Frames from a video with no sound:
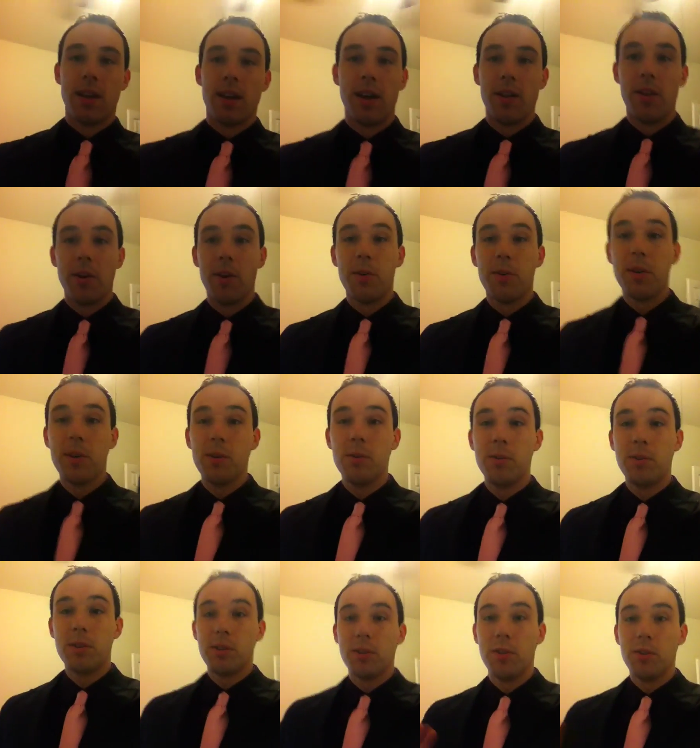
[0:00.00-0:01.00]
Hello,
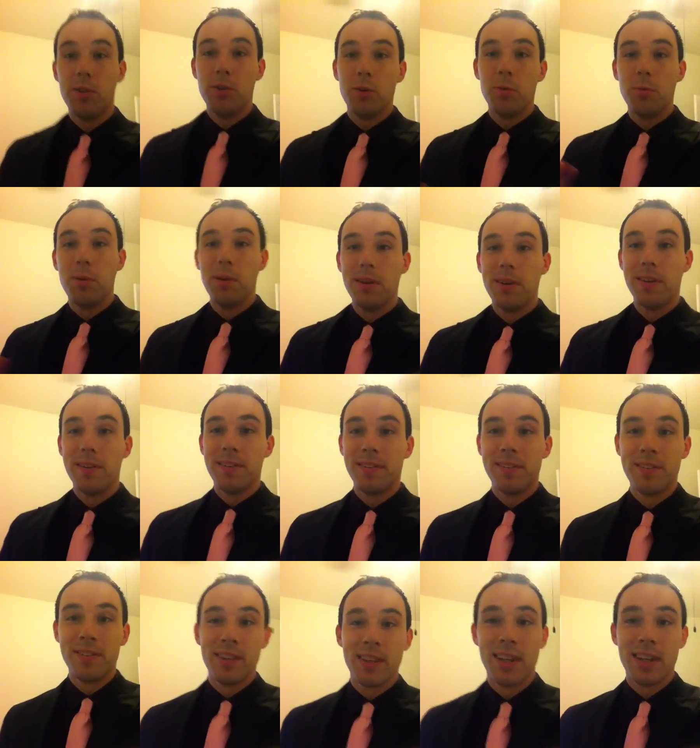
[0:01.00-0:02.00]
YouTube.
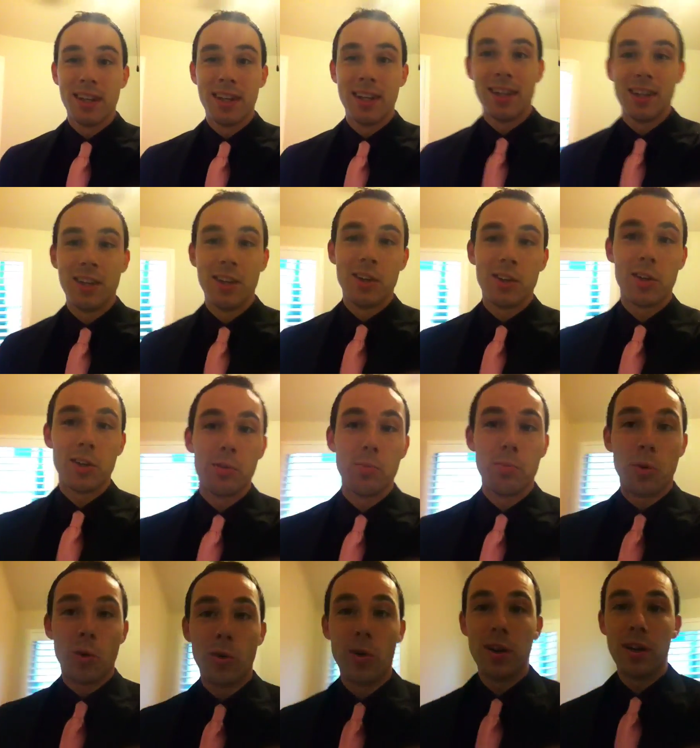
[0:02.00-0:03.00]
Good
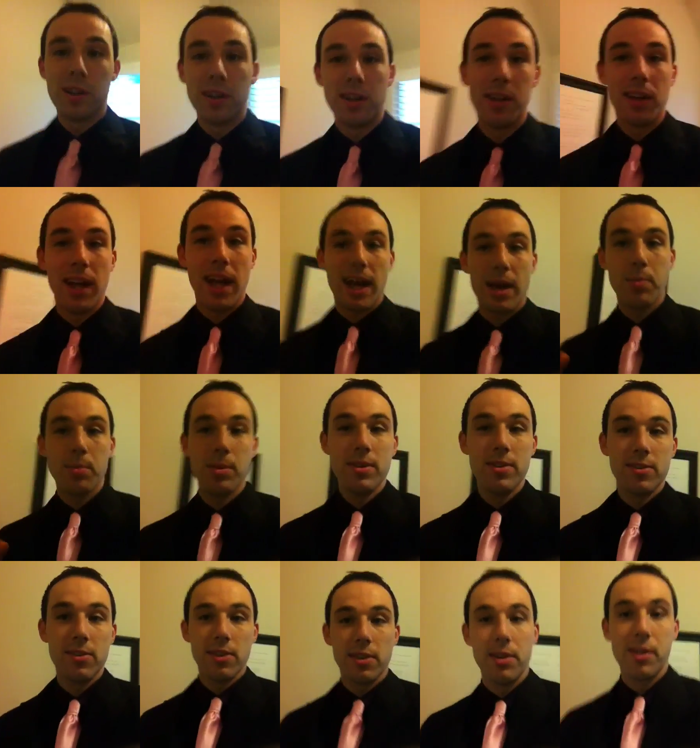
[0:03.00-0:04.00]
morning. Happy
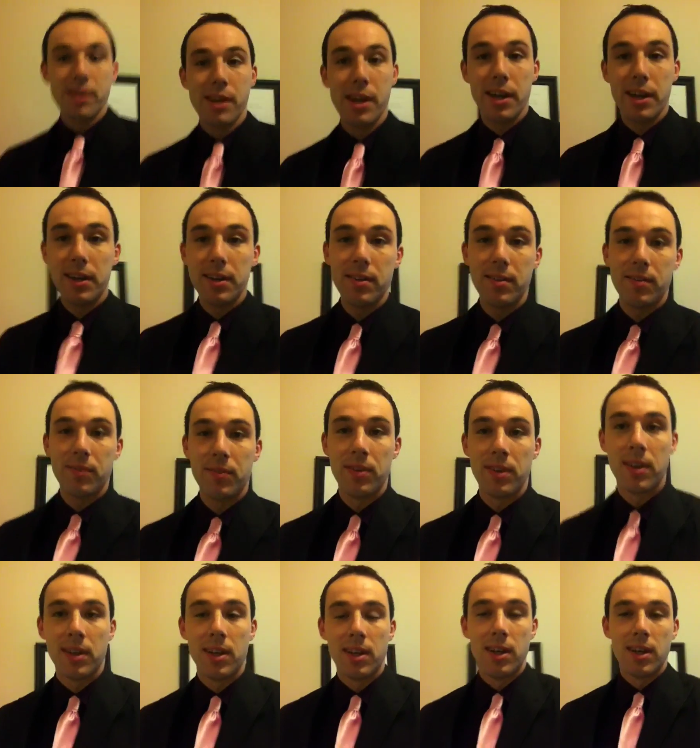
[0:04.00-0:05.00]
Sunday.
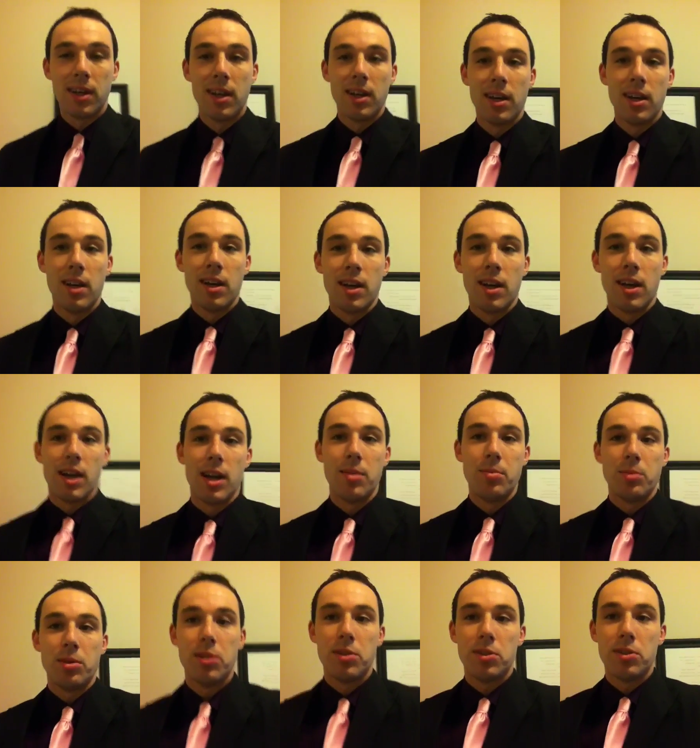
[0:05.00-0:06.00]

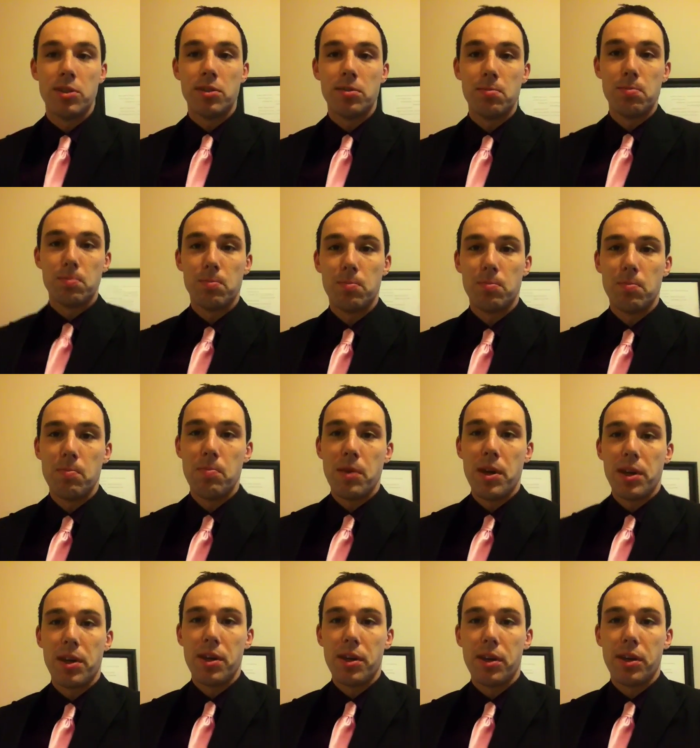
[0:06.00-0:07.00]
I'm just
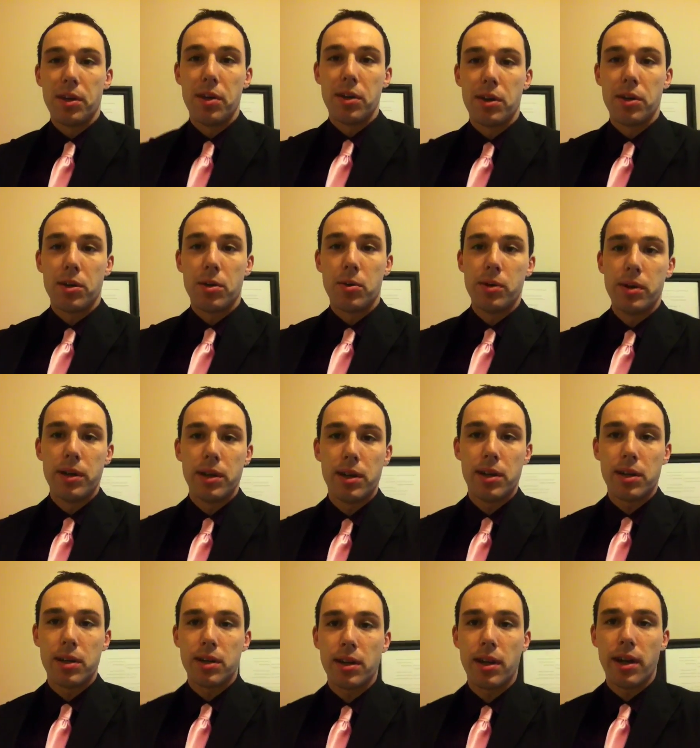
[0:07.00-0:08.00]
making a
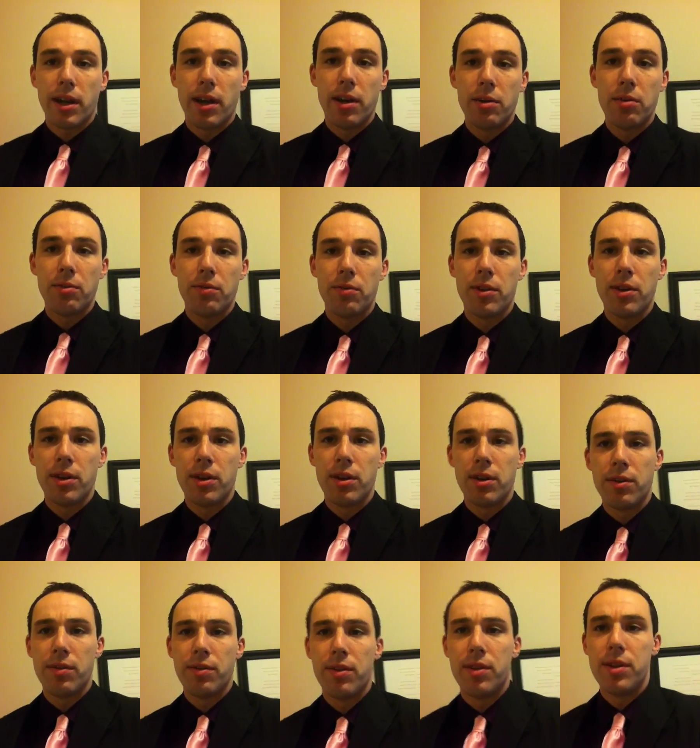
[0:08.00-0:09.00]
quick outfit
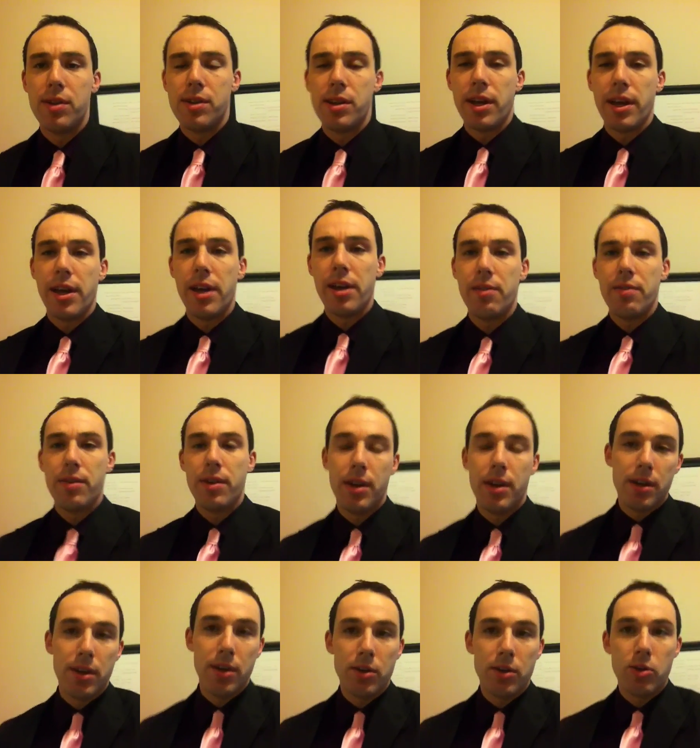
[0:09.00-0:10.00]
of the day
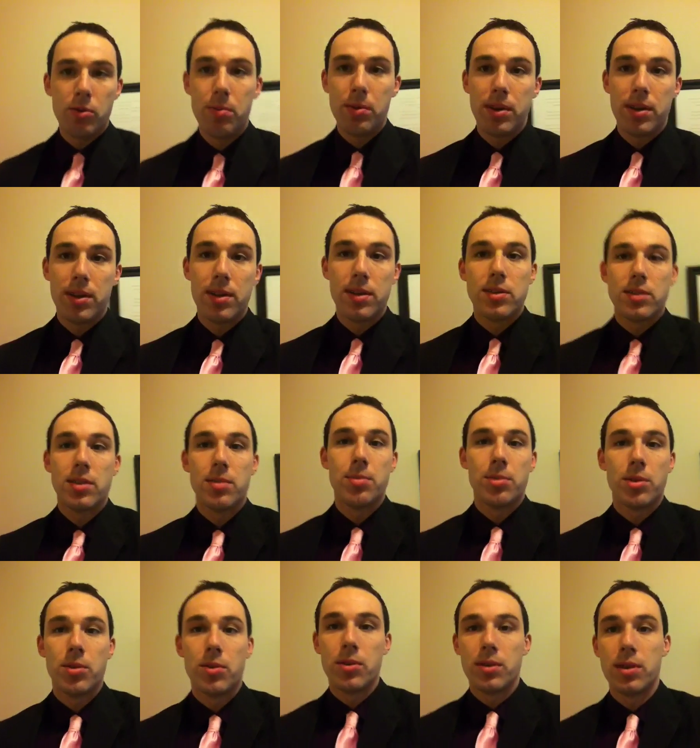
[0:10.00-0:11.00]
video because
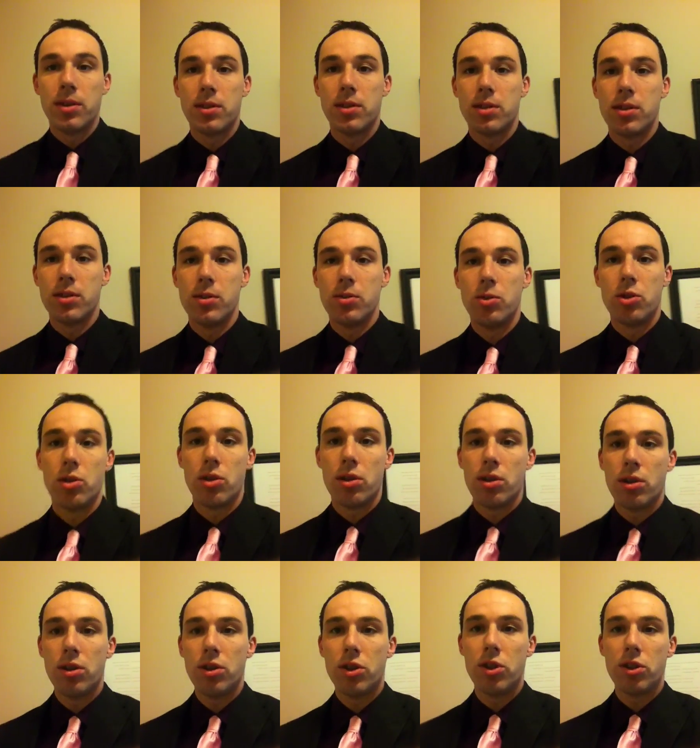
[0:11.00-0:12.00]
I'm going to
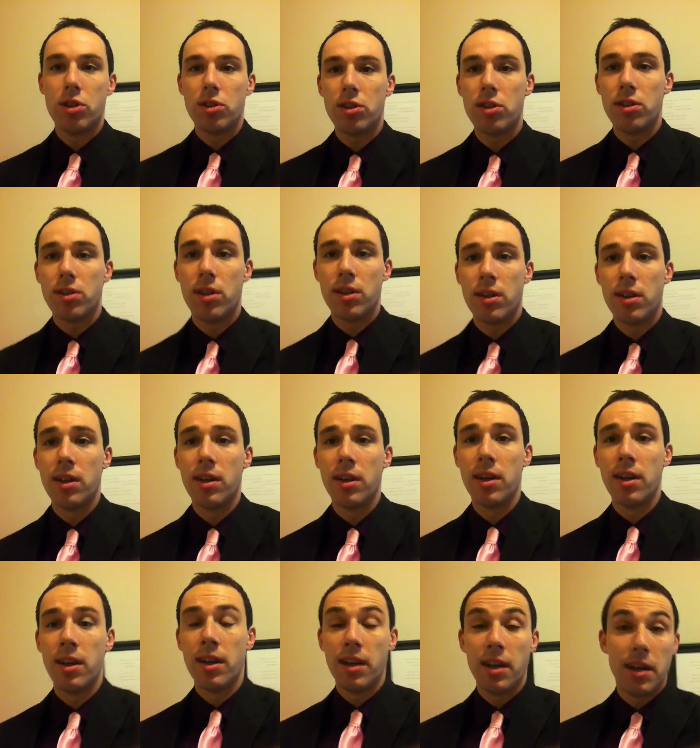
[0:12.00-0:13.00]
church.
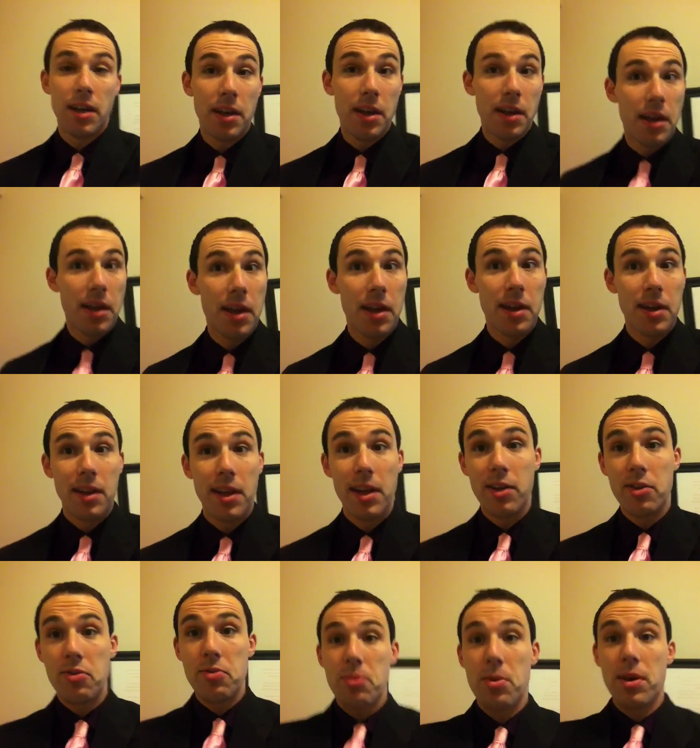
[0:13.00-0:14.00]
And
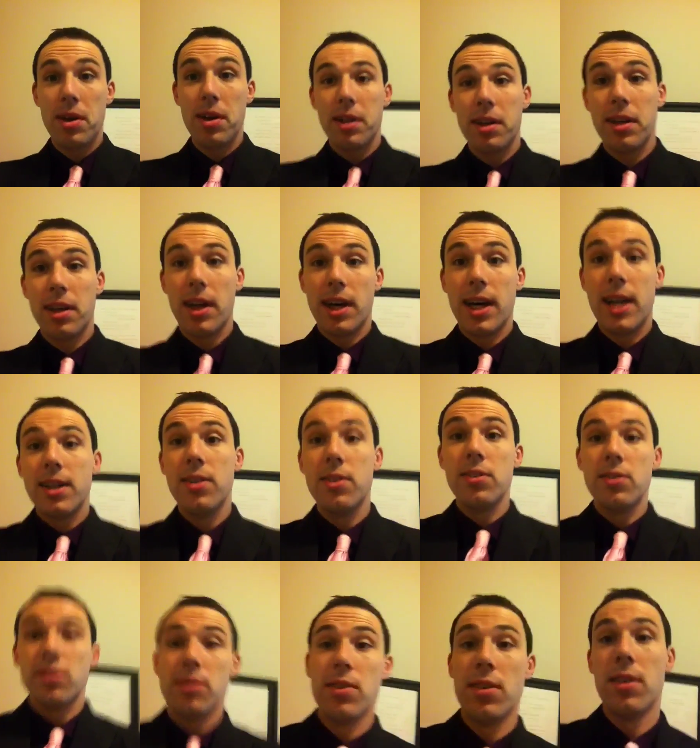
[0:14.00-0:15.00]
guess what, guys?
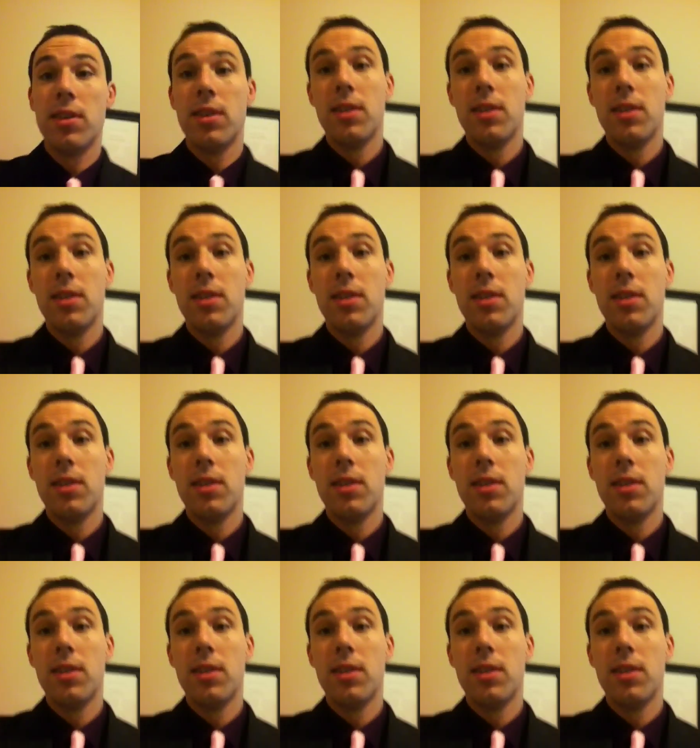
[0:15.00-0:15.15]
I'm